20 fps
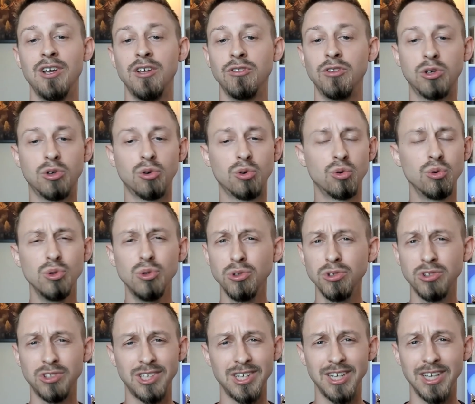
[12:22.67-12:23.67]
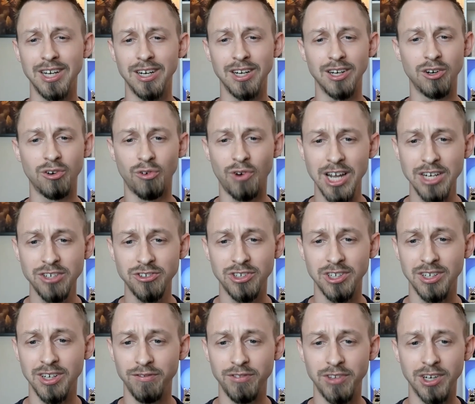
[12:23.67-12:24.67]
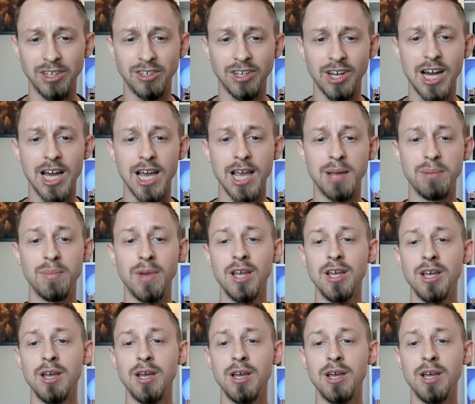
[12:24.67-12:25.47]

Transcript: the cruelty and aggression of their time